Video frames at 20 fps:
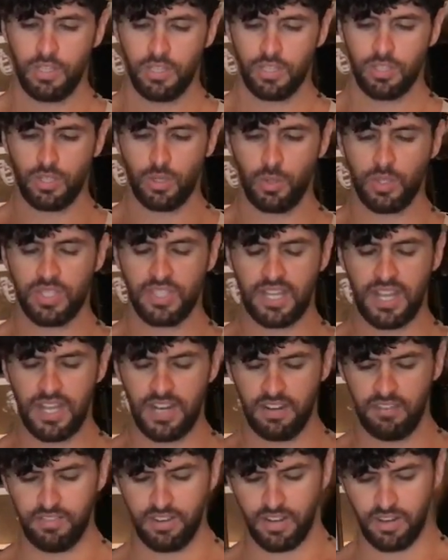So it's
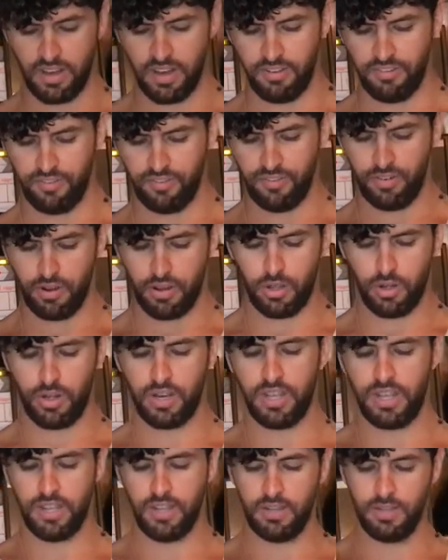kind of a riff on
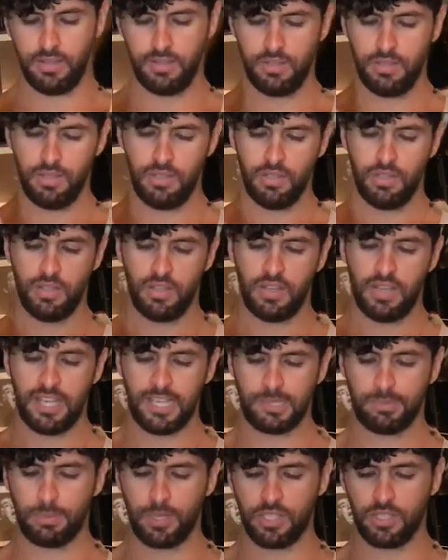a
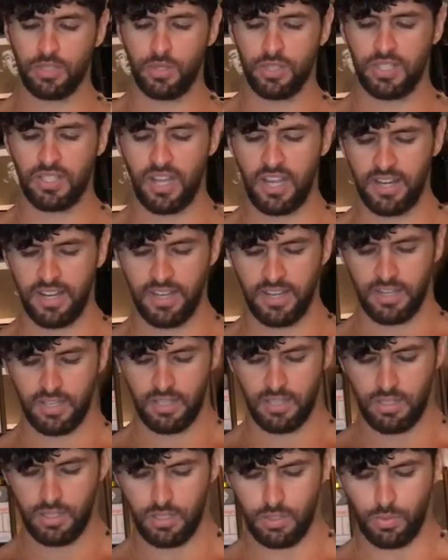espresso and tonic
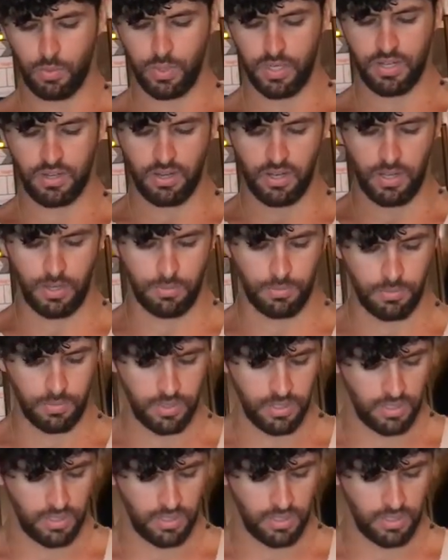with rum,